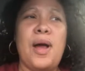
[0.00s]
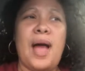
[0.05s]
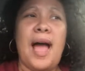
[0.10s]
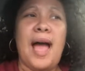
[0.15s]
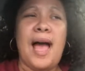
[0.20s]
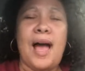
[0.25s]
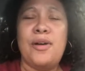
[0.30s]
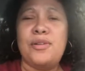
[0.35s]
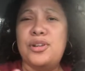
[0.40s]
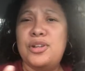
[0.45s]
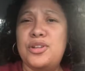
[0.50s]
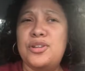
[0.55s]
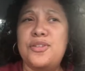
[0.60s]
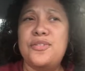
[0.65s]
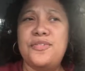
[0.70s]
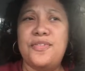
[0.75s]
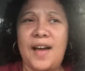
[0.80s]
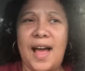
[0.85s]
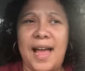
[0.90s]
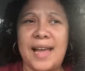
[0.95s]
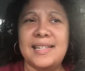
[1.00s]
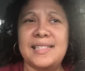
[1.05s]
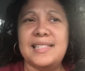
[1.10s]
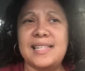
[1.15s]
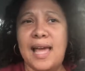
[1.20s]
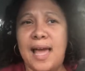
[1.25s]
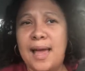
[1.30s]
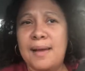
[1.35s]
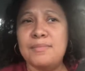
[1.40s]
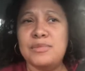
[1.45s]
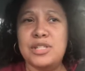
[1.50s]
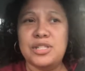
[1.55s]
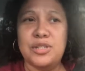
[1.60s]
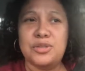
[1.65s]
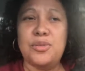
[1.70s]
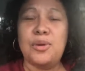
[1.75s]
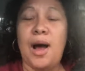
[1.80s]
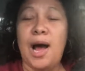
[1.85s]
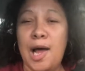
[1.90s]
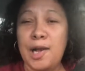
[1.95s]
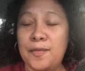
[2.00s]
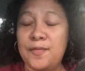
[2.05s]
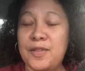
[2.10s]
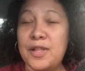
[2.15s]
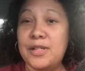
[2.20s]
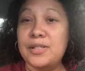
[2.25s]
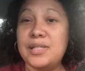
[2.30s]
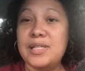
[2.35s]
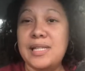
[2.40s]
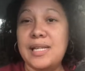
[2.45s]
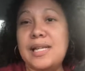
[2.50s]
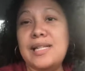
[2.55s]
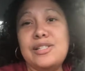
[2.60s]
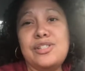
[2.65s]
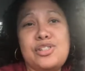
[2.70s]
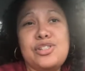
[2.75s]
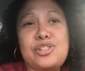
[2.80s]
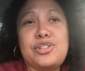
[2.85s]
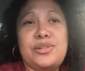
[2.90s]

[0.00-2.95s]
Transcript: How do you find time to do all of those things?